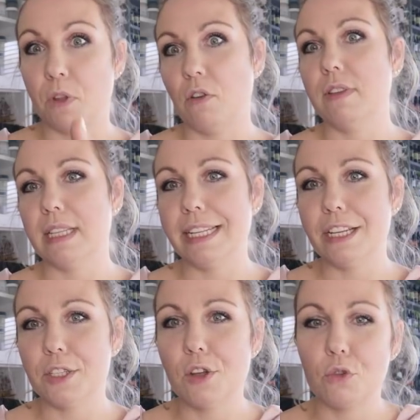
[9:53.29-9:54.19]
Obviously
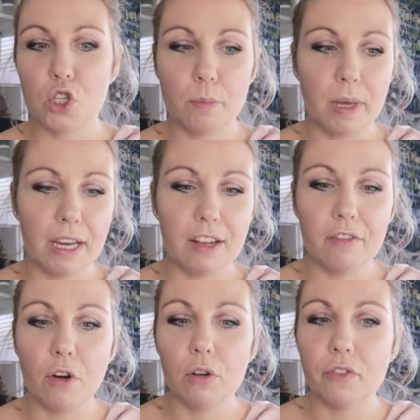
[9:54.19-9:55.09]
there's no shipping
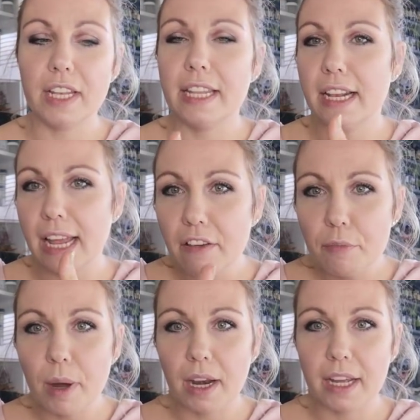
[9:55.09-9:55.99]
involved in the live
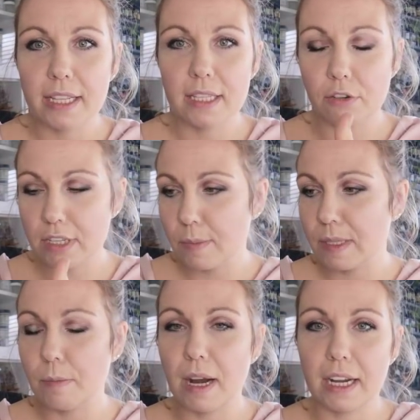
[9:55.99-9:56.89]
markets,
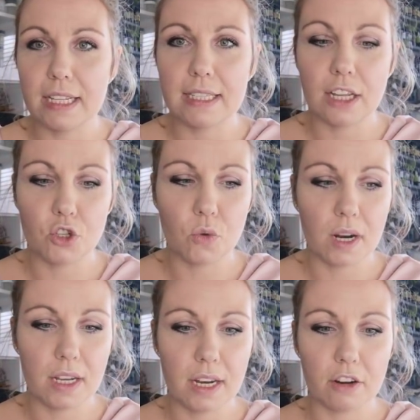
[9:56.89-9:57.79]
Christmas markets that you
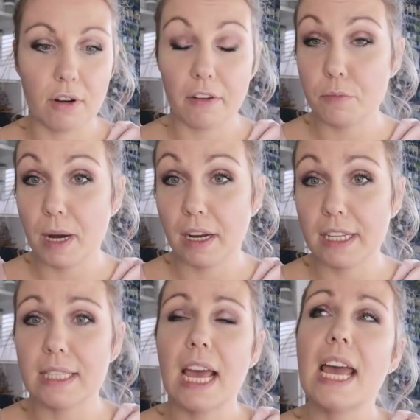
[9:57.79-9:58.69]
are there, craft
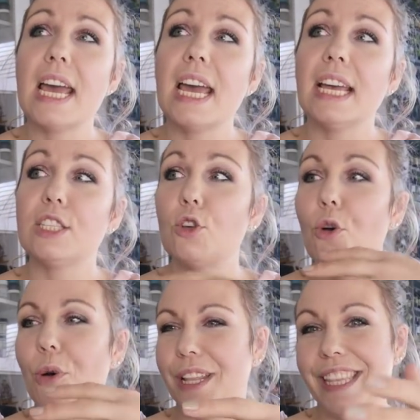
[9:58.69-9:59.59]
markets,
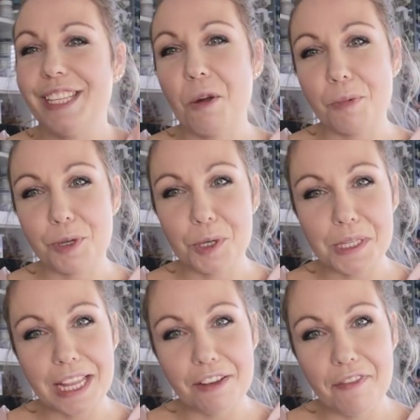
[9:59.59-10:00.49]
so this option is
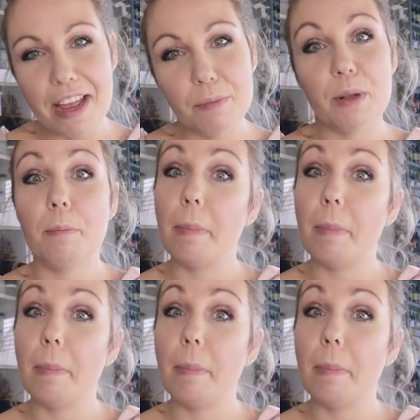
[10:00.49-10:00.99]
not available.